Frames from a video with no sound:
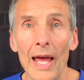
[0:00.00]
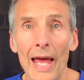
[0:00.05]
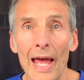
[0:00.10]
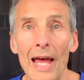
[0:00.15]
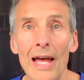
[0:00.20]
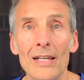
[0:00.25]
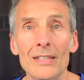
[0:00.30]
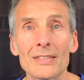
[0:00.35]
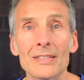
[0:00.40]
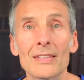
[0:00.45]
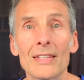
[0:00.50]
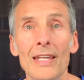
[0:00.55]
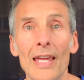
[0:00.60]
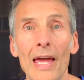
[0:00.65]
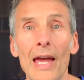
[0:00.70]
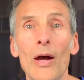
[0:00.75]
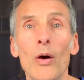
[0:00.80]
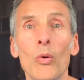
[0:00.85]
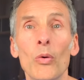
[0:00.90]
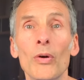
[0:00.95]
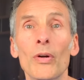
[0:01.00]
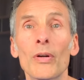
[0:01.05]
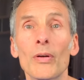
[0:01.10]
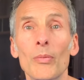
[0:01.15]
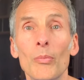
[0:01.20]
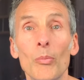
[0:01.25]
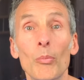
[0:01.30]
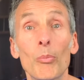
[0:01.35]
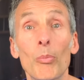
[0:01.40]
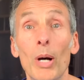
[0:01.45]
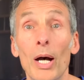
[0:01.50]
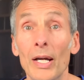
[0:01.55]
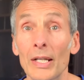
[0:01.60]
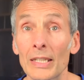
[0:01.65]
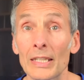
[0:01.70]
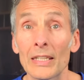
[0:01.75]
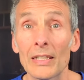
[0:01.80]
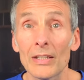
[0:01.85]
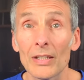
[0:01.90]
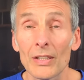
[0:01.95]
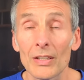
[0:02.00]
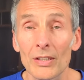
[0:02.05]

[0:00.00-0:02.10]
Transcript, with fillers: ask our body,